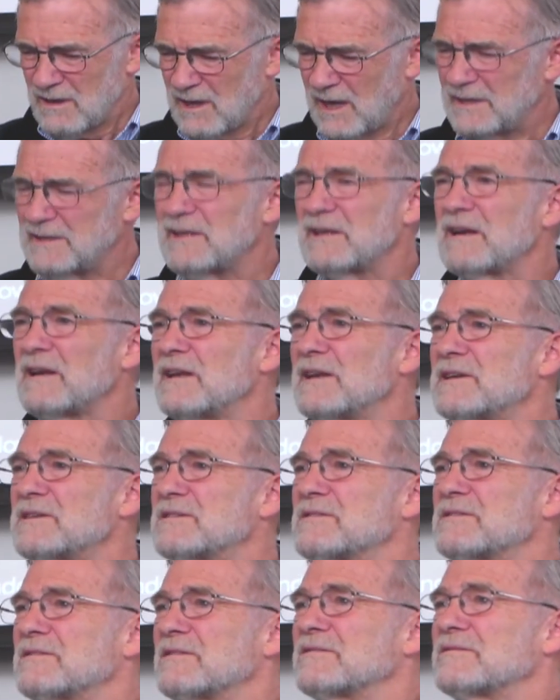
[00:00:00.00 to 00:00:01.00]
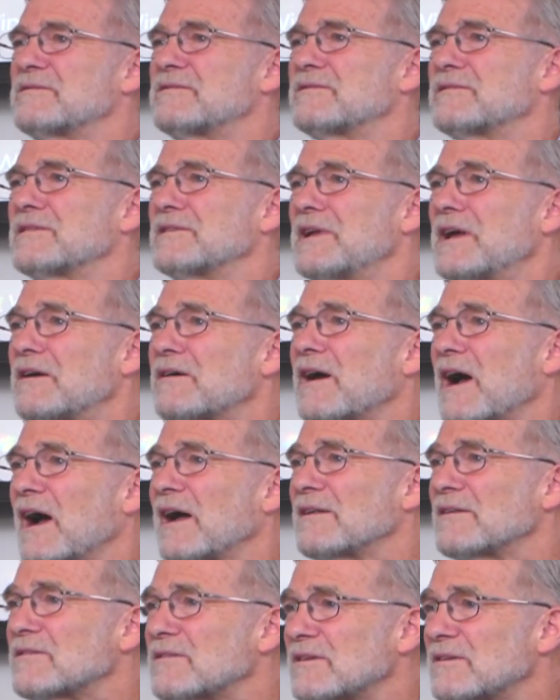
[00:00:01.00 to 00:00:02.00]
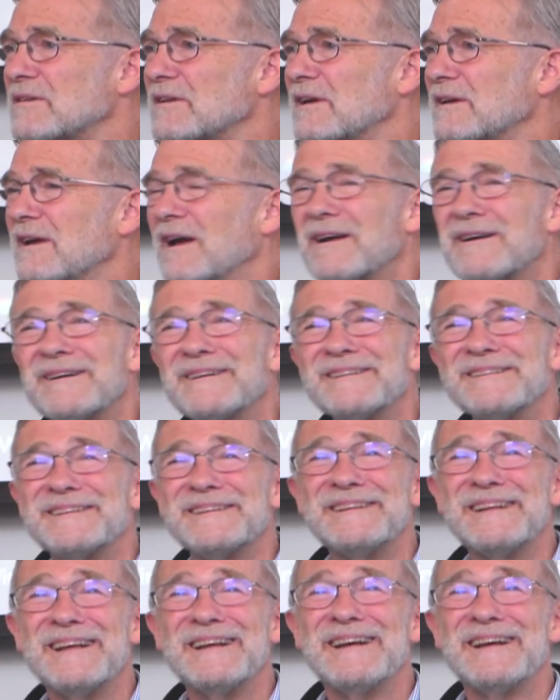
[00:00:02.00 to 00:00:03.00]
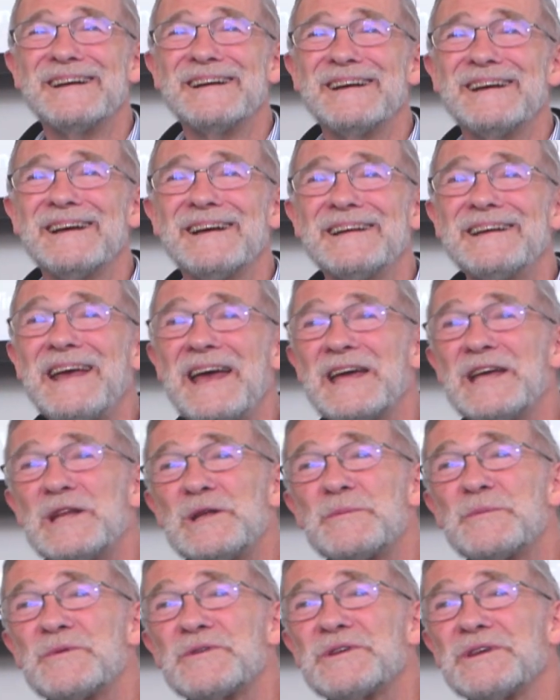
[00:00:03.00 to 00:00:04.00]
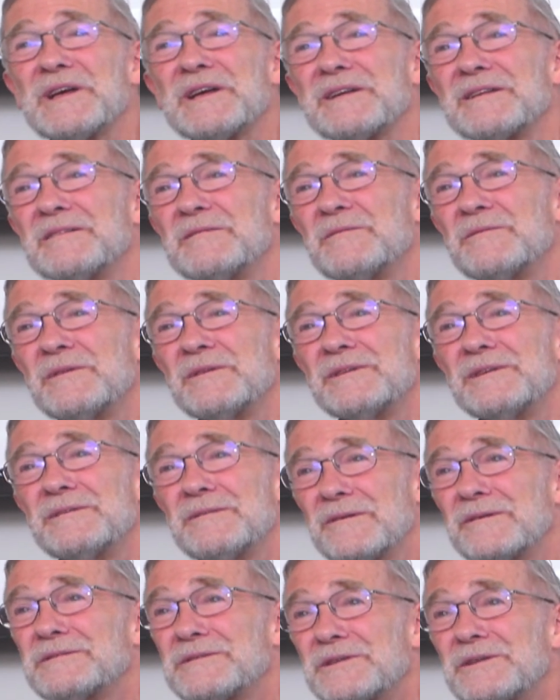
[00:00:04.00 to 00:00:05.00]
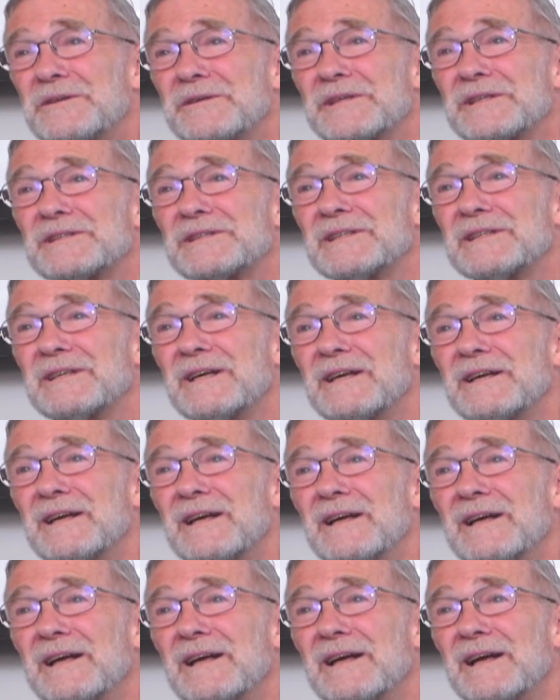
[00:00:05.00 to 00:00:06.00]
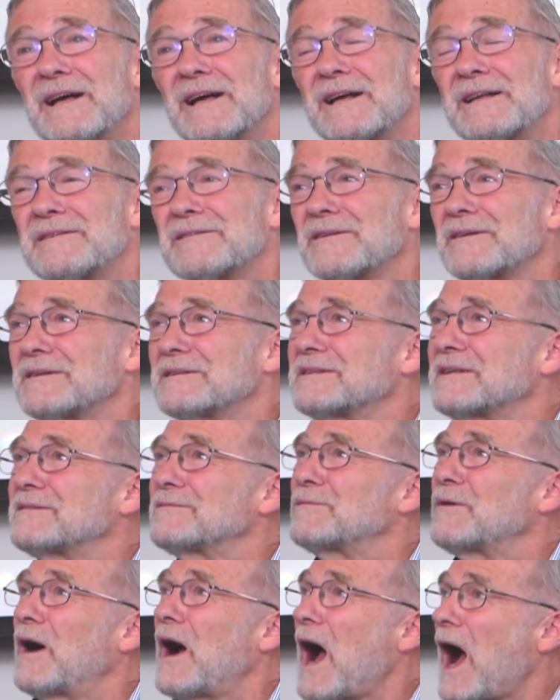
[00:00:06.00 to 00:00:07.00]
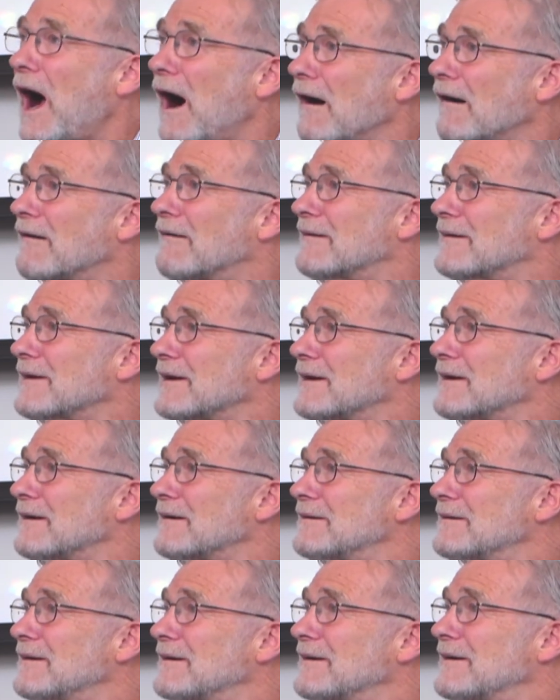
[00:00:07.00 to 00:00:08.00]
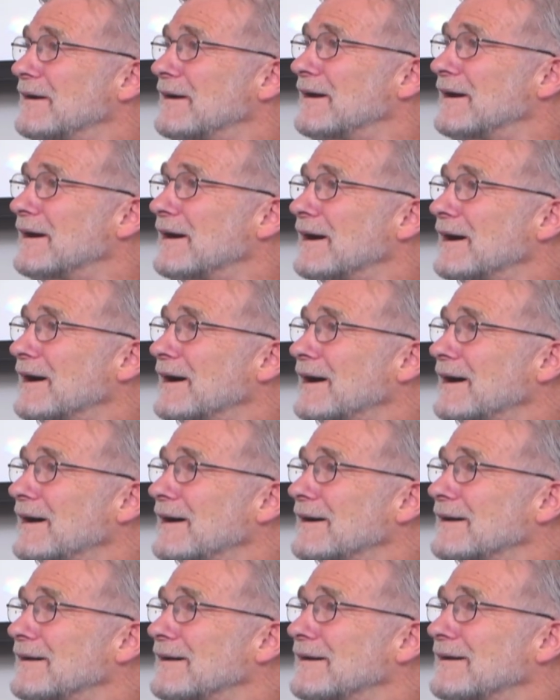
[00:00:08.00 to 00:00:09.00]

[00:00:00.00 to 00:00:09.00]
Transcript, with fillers: I did a list of the neocons and 80% of them were, were Jewish. And so I said, wow, you know? Uh,